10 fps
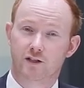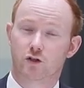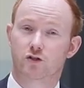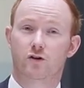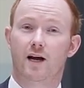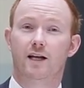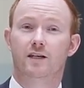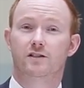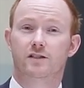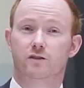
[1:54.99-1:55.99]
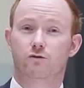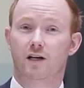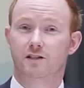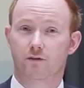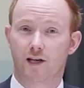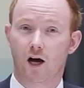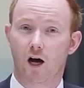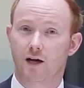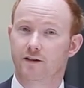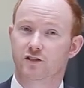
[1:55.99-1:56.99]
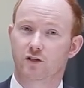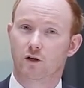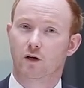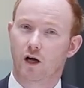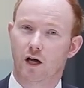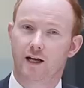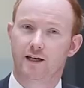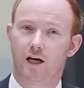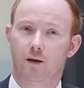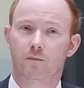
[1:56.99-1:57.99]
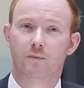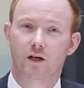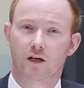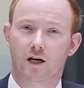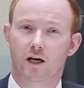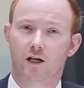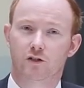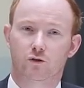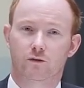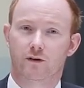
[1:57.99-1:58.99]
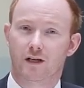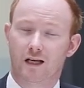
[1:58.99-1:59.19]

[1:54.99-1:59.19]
Australia's is relatively high. There's still a um, uh, sort of